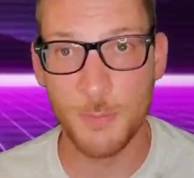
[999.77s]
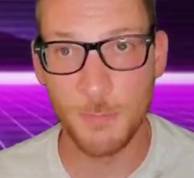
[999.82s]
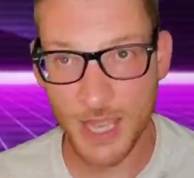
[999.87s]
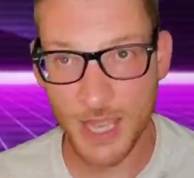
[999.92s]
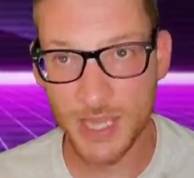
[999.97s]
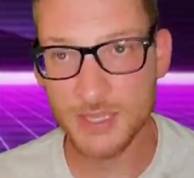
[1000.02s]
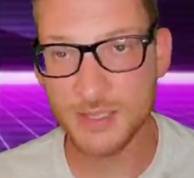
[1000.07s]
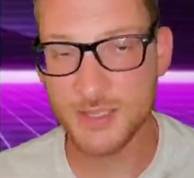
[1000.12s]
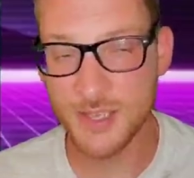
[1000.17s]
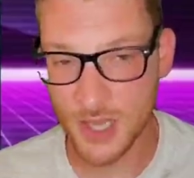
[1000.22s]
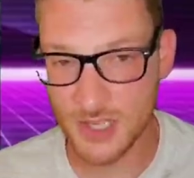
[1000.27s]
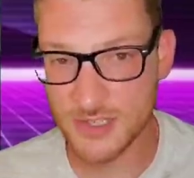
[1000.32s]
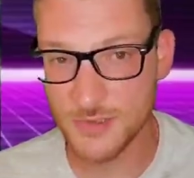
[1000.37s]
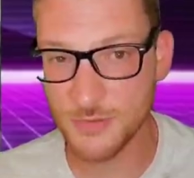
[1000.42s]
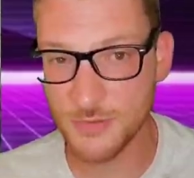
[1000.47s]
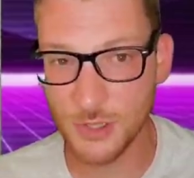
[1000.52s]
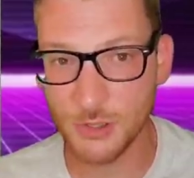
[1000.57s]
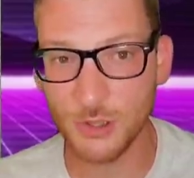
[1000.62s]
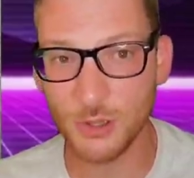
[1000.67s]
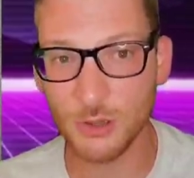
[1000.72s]
bike
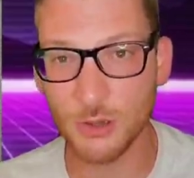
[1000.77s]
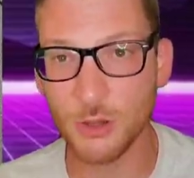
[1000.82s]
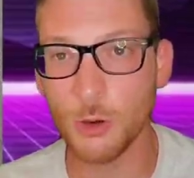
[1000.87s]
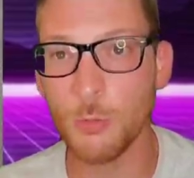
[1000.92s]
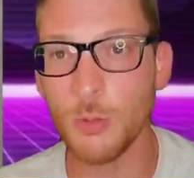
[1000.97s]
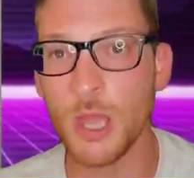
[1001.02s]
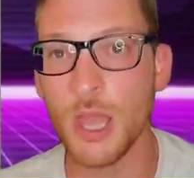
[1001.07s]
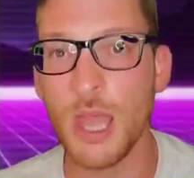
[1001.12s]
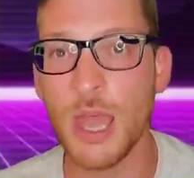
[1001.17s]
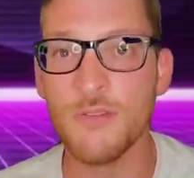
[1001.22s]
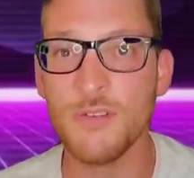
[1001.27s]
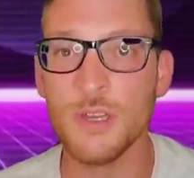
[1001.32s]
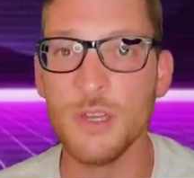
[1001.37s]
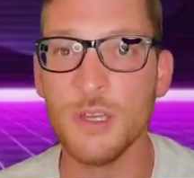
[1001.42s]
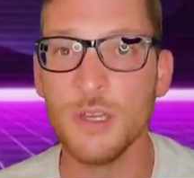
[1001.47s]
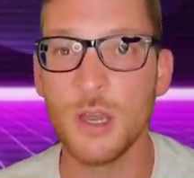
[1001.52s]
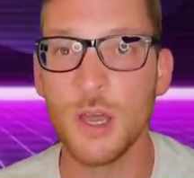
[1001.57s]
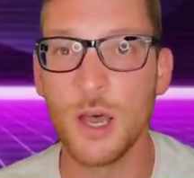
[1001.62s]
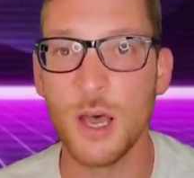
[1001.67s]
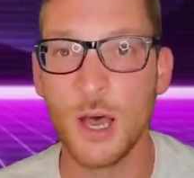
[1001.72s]
does feel a little bit
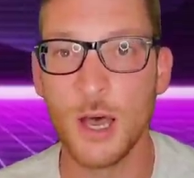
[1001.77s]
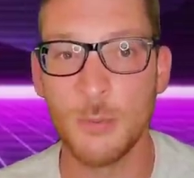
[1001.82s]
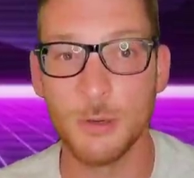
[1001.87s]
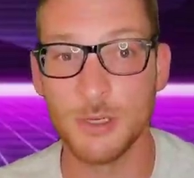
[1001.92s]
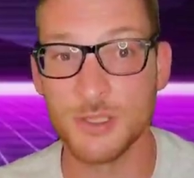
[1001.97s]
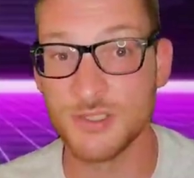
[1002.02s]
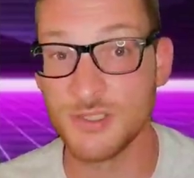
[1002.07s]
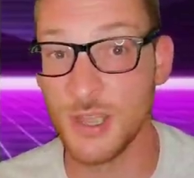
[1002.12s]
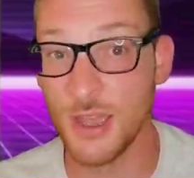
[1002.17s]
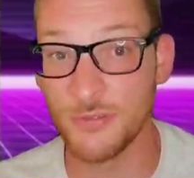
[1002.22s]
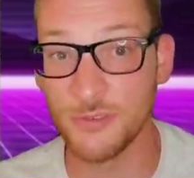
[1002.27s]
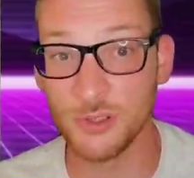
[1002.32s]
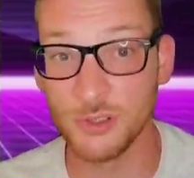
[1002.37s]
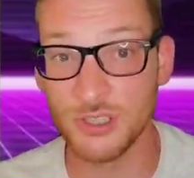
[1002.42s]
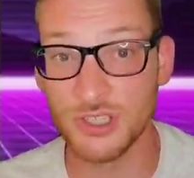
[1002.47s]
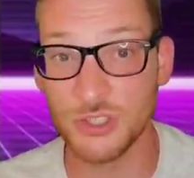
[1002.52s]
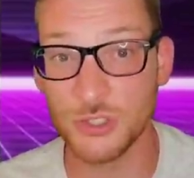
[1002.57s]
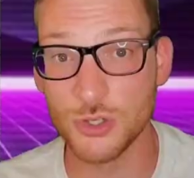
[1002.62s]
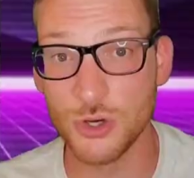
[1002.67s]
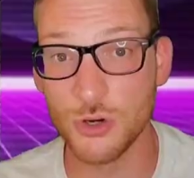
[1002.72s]
heavy, but it's
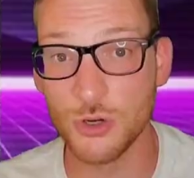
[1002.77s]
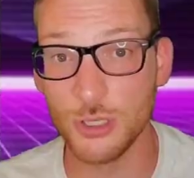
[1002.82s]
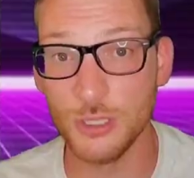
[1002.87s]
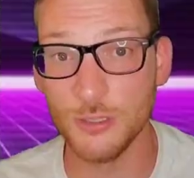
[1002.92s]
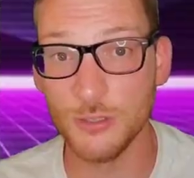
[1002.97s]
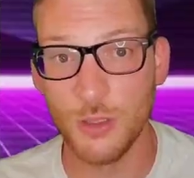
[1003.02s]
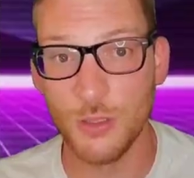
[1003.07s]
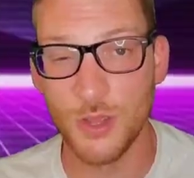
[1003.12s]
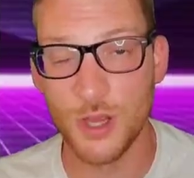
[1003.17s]
definitely sturdy.